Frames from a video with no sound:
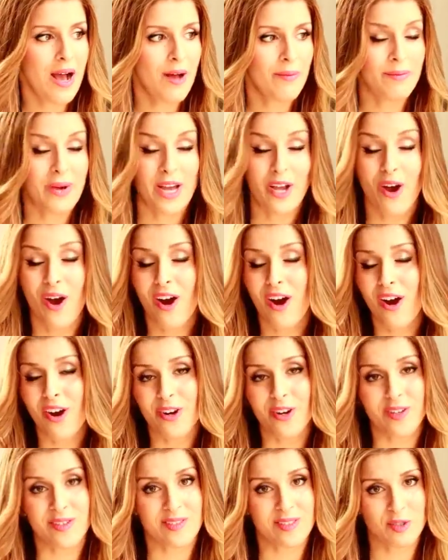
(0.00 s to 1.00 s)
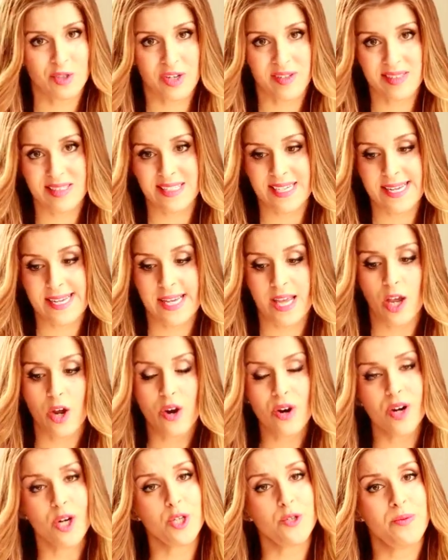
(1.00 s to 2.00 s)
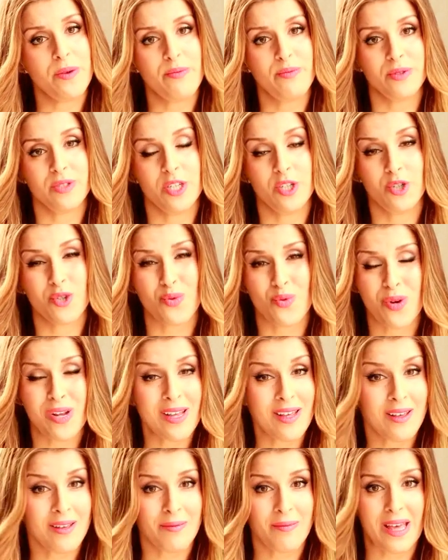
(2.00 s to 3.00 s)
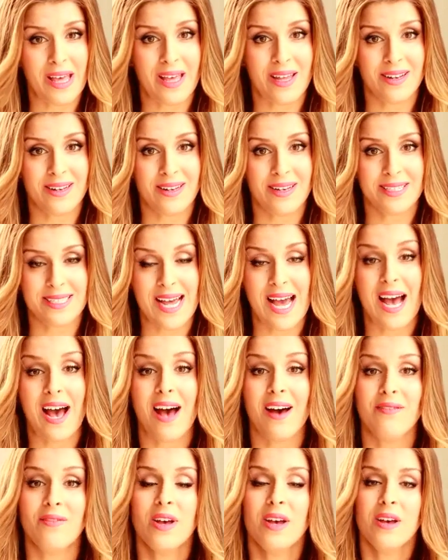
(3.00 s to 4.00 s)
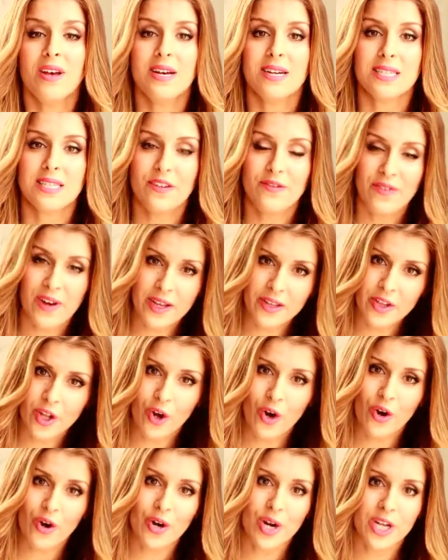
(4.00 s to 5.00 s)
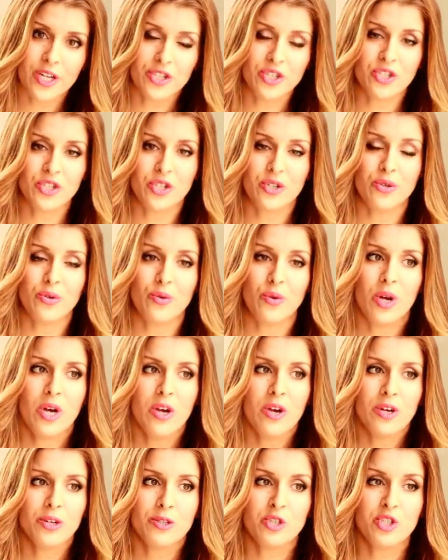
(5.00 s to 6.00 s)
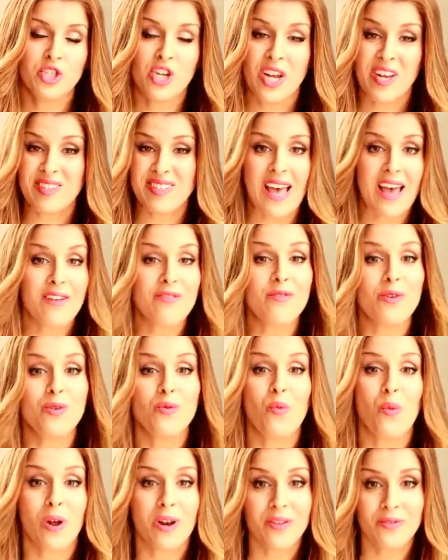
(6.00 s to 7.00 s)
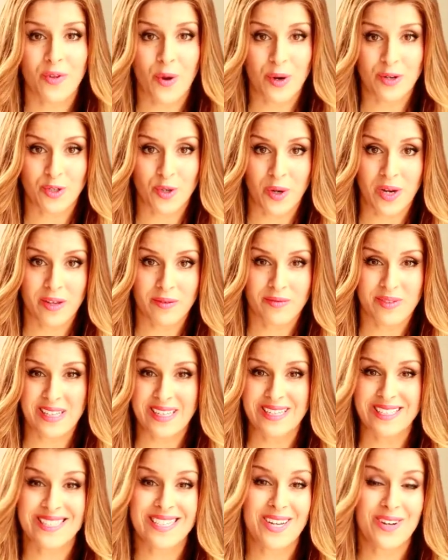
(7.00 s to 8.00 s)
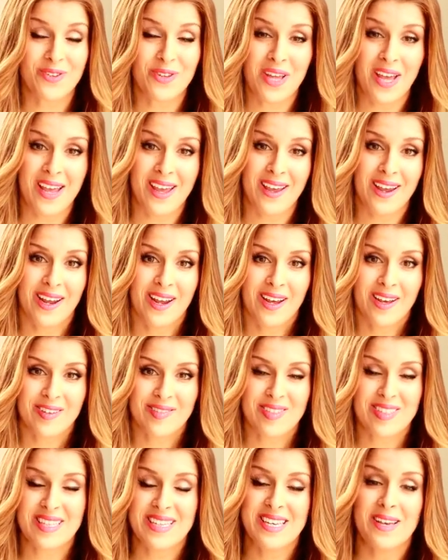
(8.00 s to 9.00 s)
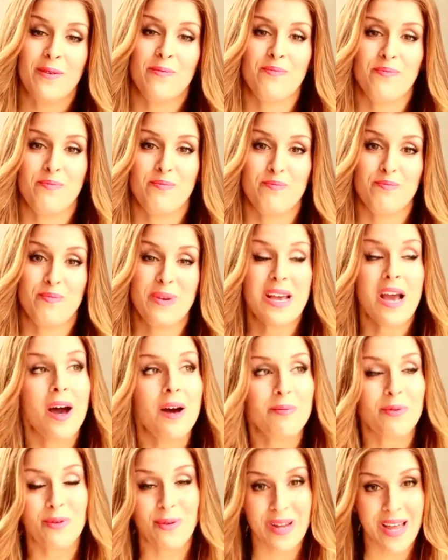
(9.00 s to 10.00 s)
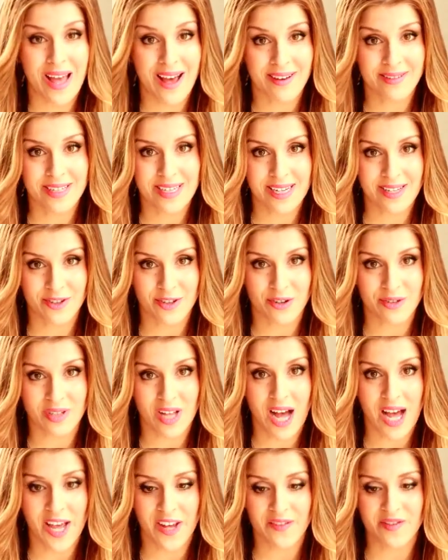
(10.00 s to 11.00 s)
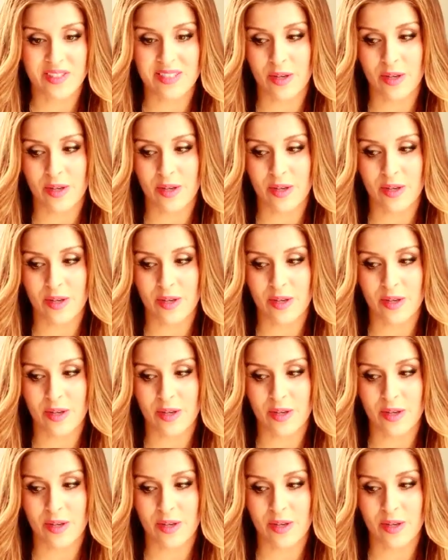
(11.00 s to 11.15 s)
My heart is just to encourage people to dream and to find the courage to chase every one of their dreams until they see it become a reality in their lives.